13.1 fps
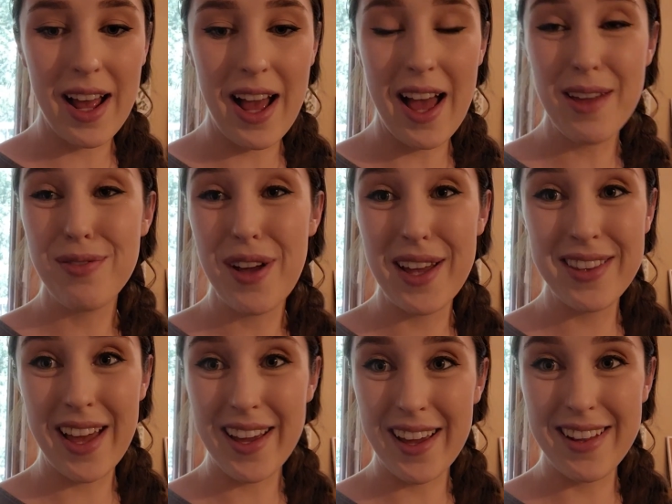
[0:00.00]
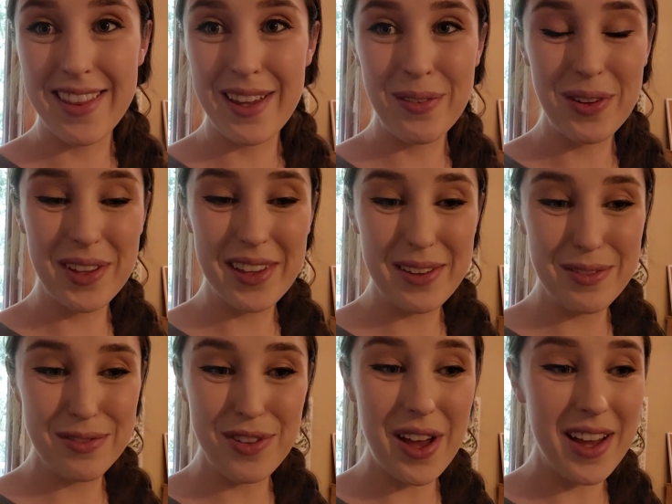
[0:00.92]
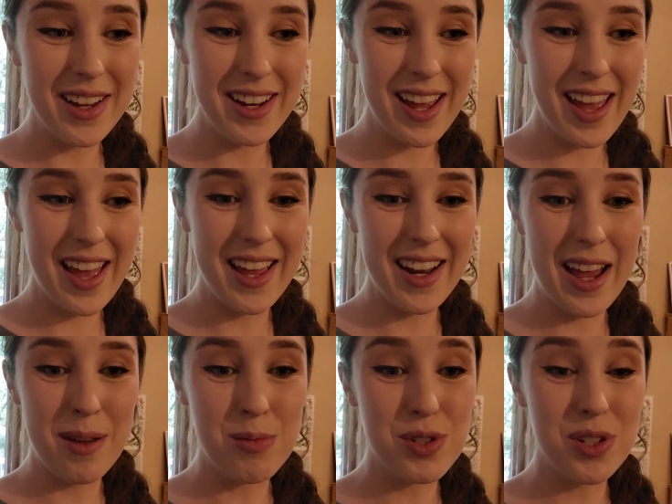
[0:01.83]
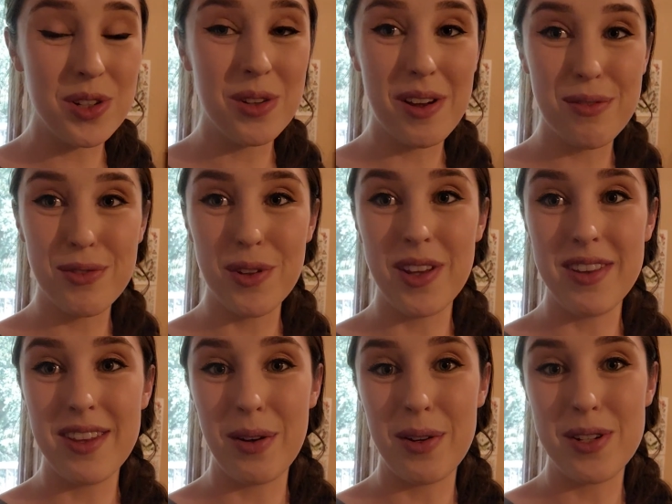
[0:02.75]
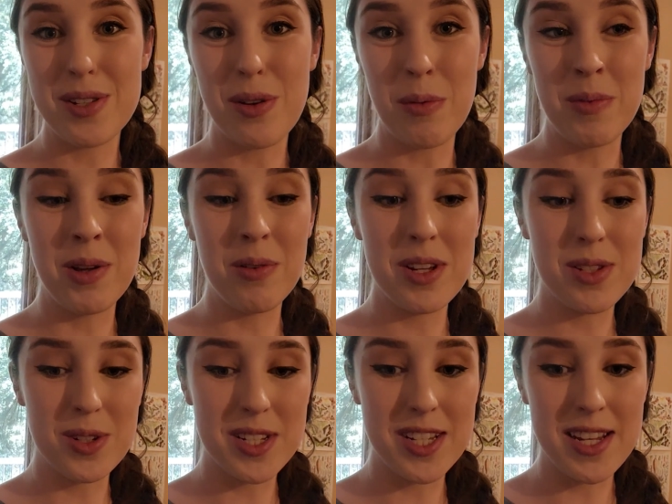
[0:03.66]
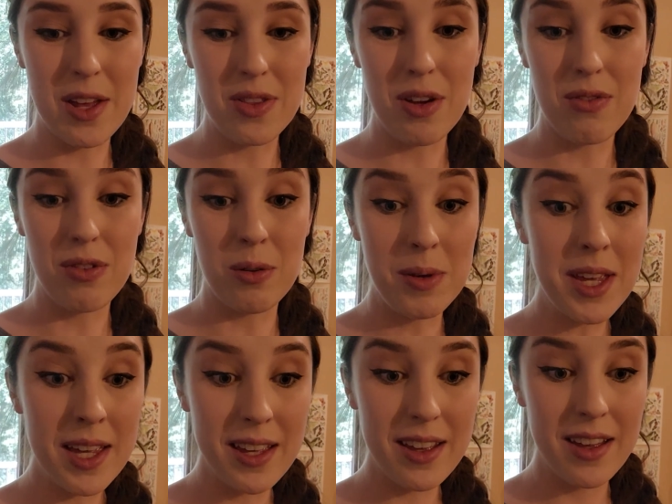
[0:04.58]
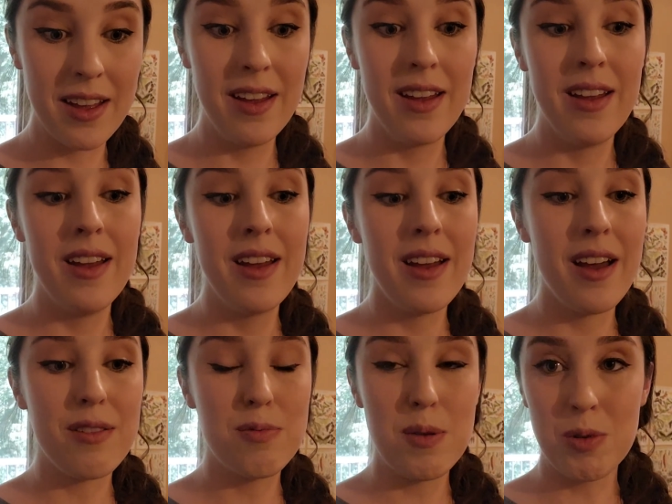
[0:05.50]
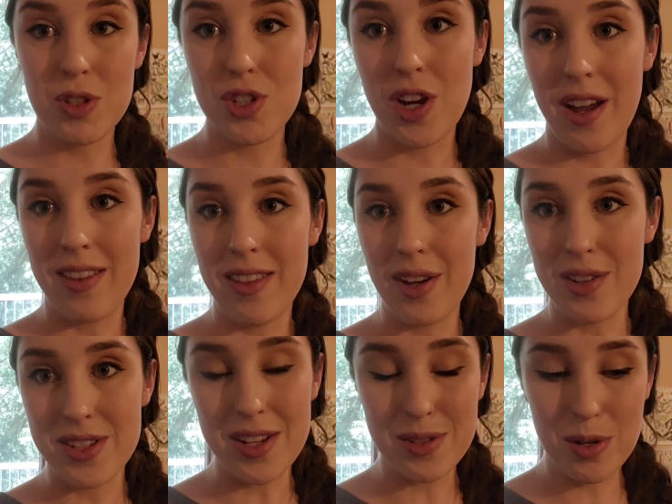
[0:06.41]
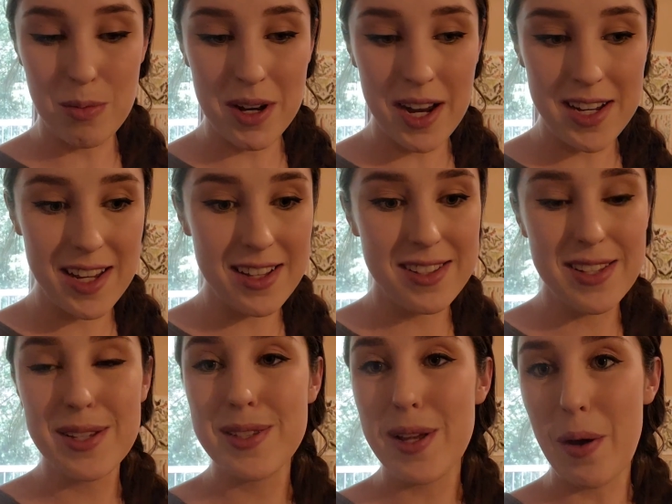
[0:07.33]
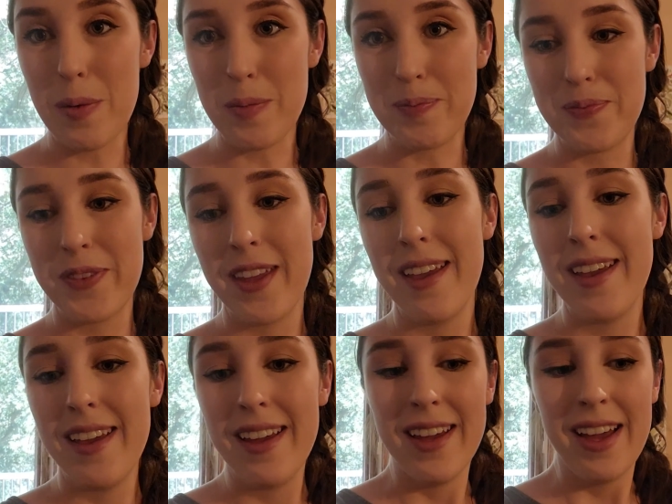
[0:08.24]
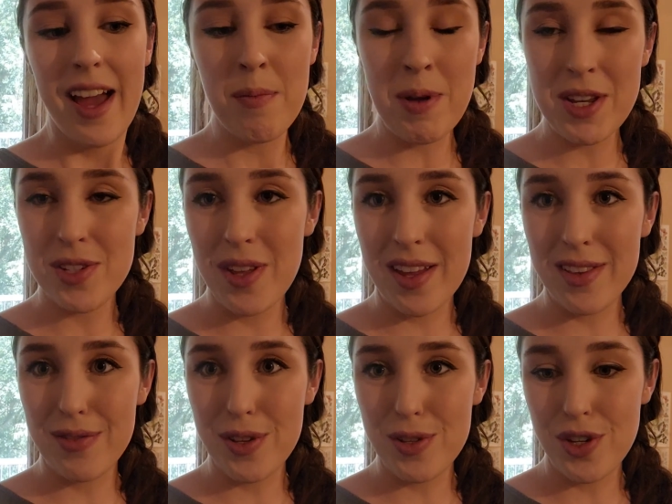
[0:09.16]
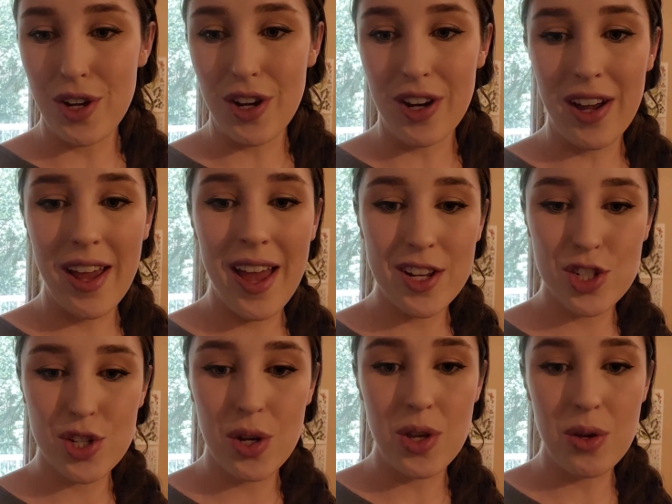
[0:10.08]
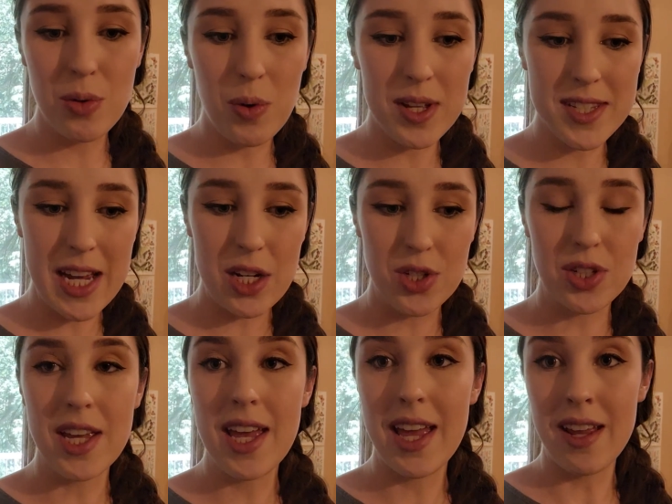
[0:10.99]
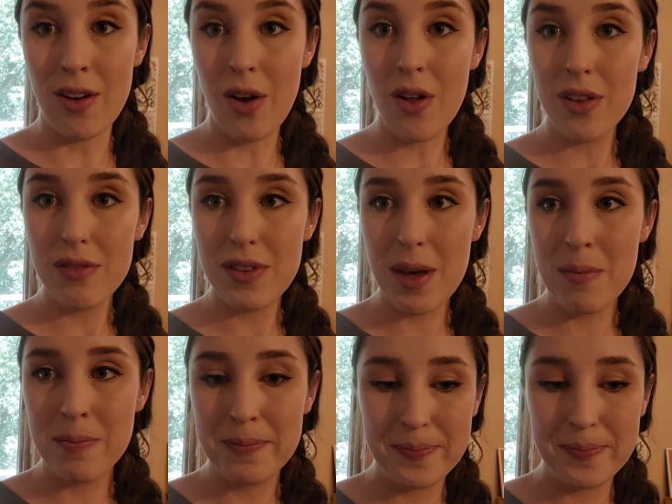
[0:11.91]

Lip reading: I find that kind of thing really fun, and I'm sure grateful that there were so many resources out there for me of people sharing their sensory bin ideas. So I might do that in the future and show you what's actually in all of them.